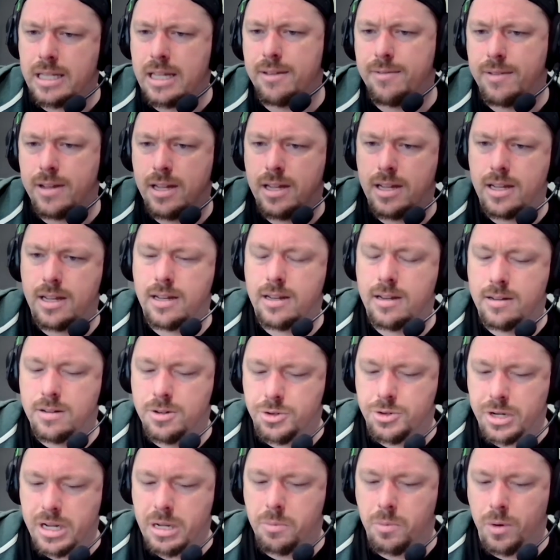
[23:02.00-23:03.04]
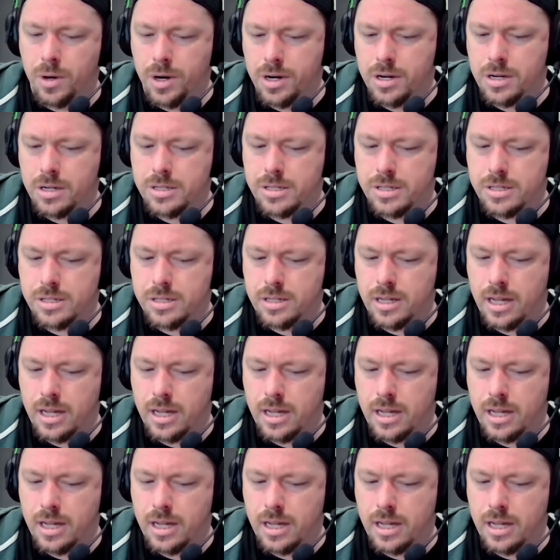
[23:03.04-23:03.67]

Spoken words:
leaving DreamWorks,